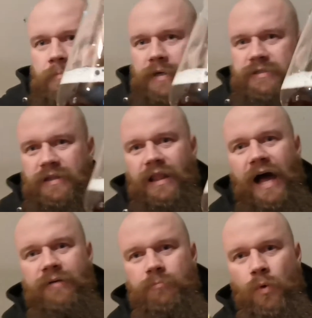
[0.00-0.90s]
but it's a
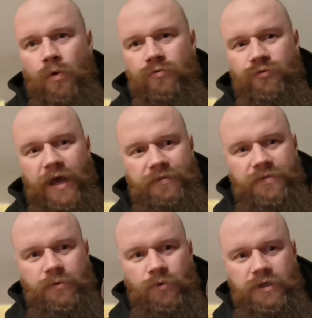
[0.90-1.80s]
lot more red
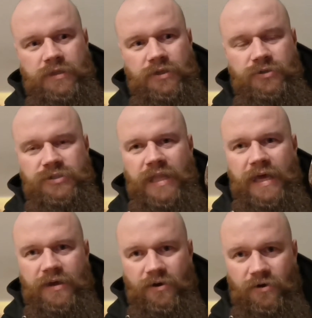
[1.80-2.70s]
than what it looks
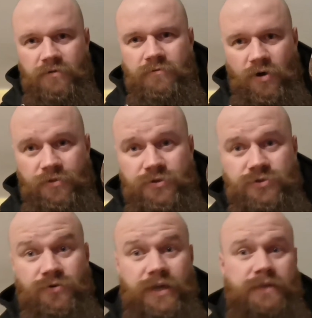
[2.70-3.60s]
like on the
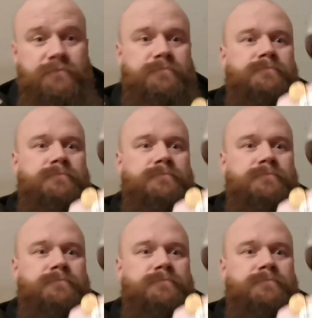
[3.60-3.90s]
screen.